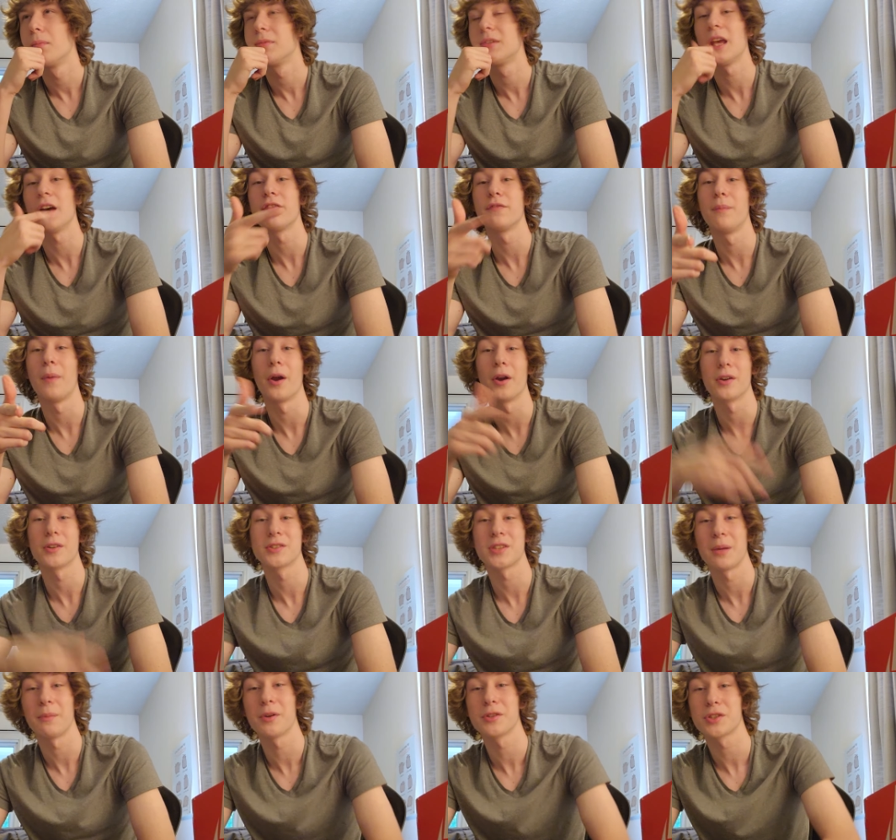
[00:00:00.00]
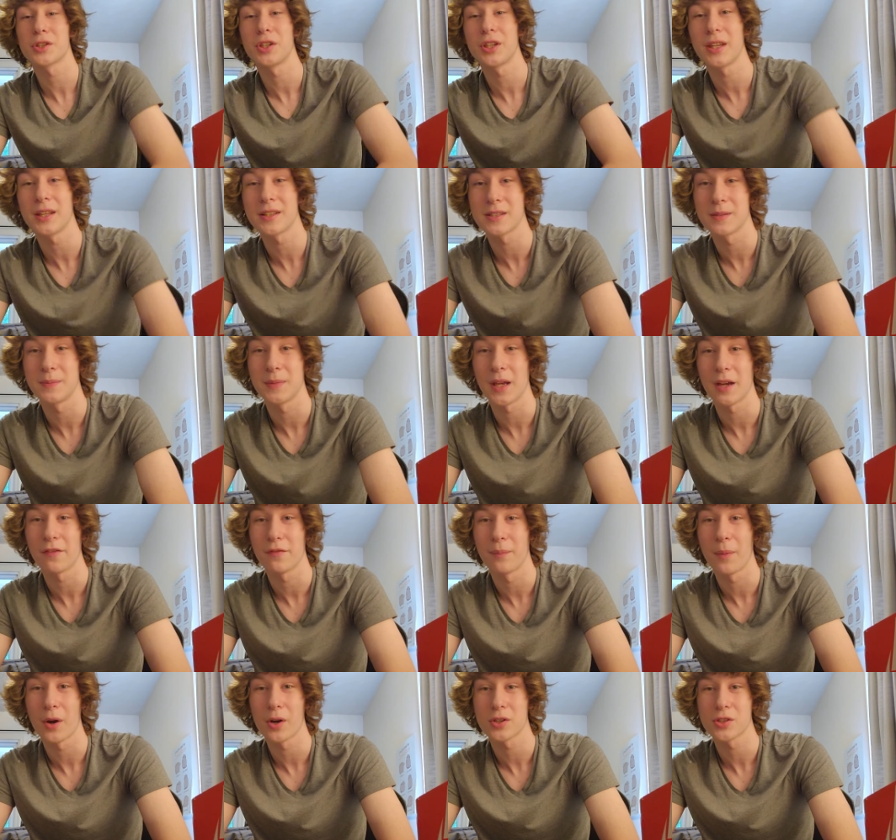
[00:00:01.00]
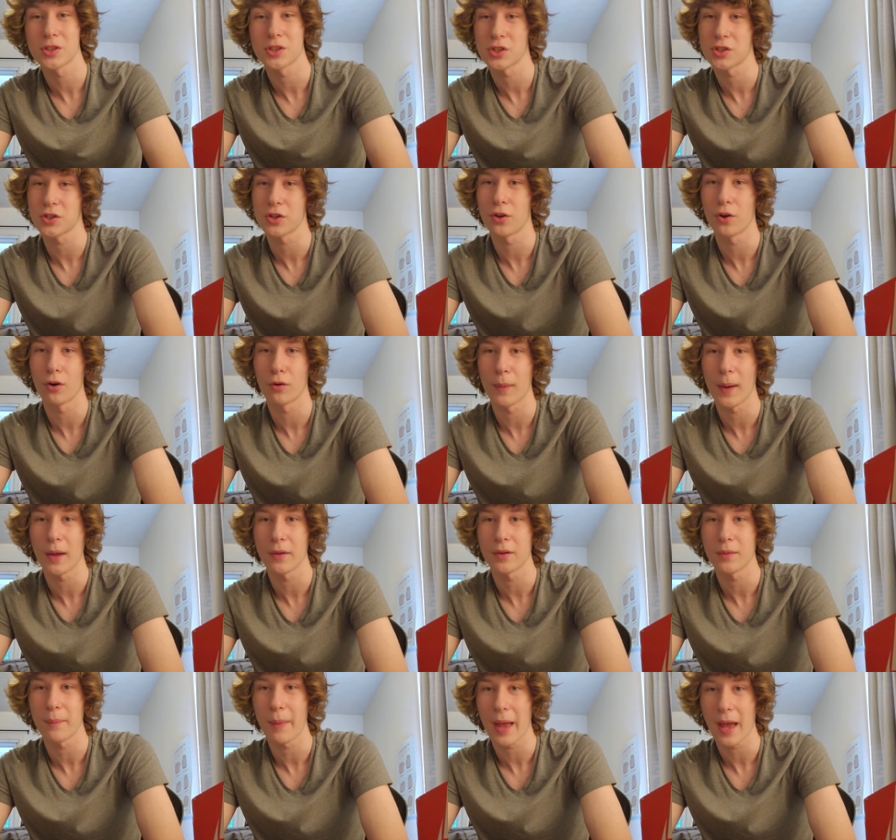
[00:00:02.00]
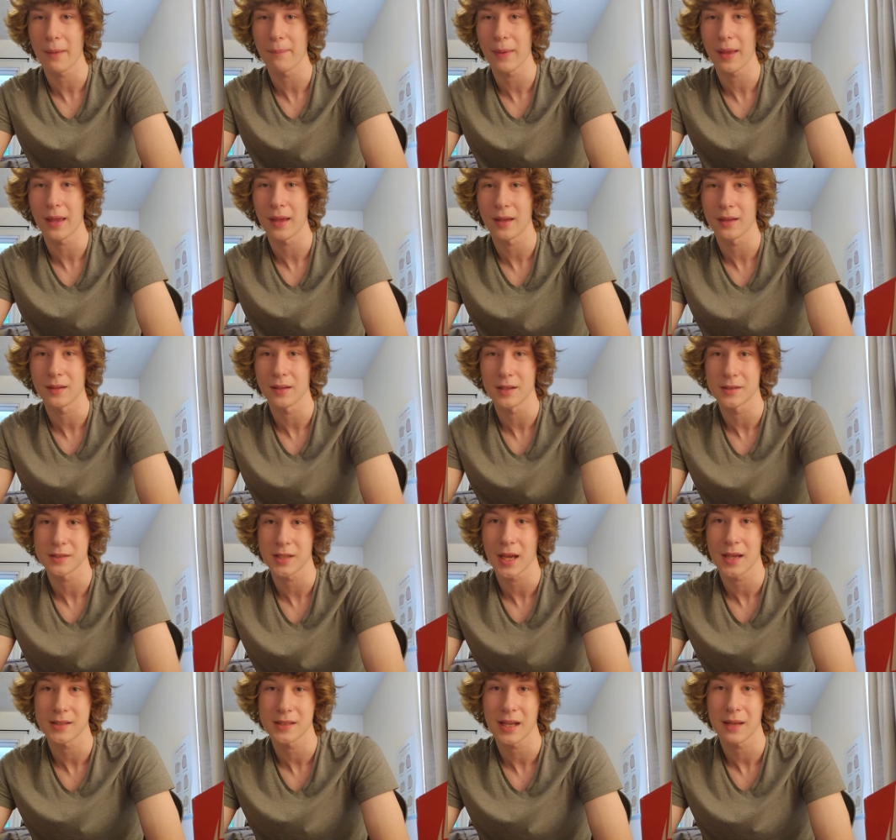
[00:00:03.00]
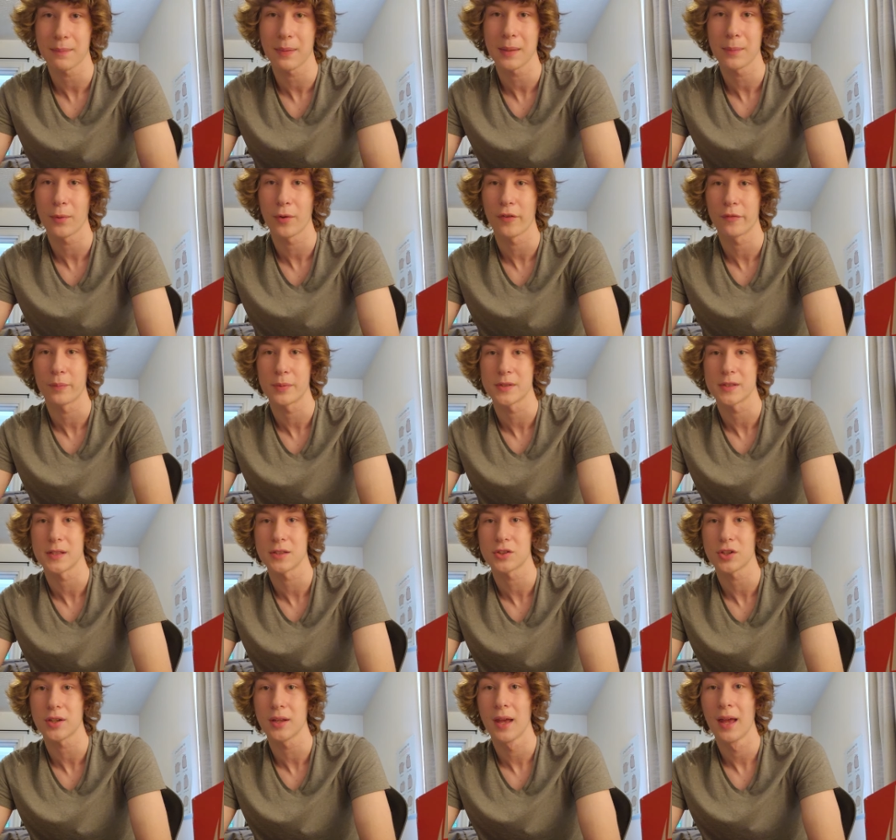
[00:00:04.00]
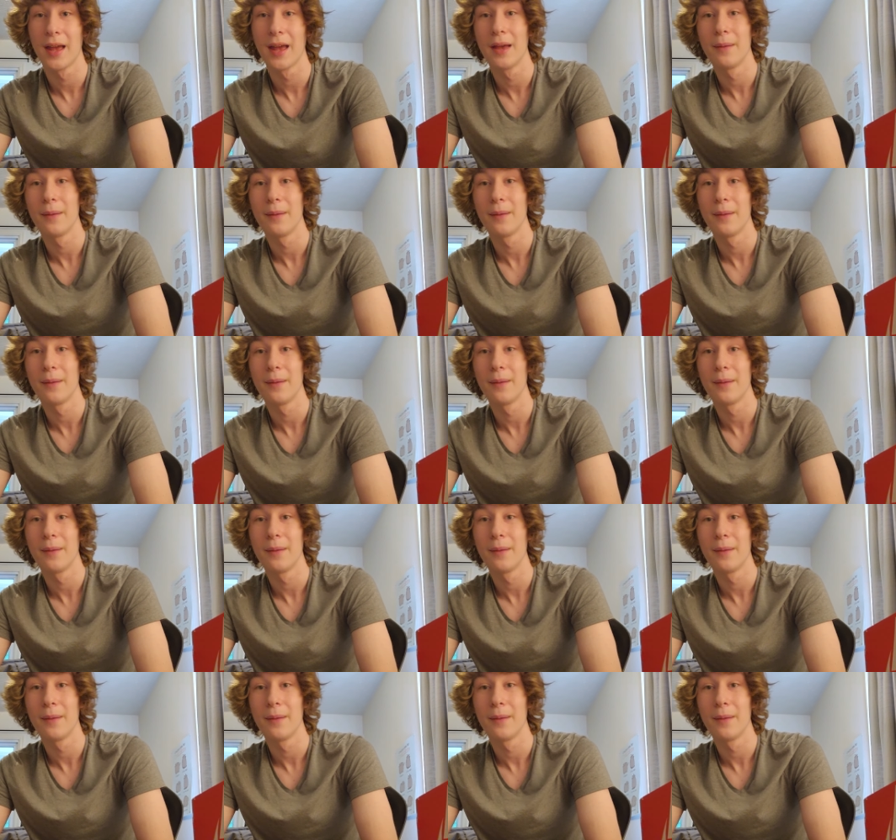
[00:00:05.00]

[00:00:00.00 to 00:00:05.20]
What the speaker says: Death marks. I'm also going to get some death marks just to go around a map and assassinate people with precision,